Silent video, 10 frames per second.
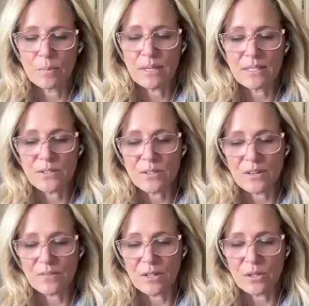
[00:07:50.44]
for the
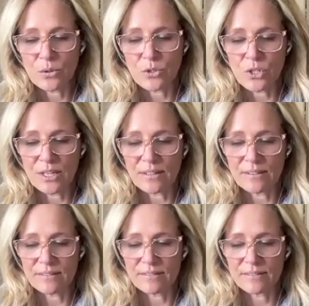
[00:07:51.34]
mist off the
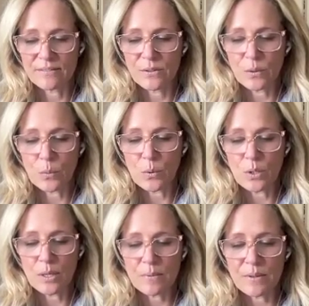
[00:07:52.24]
ocean, for the
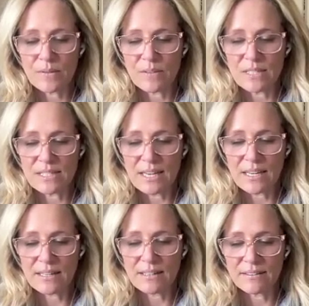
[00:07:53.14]
warmth of the
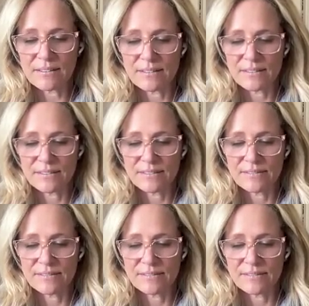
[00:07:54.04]
sun,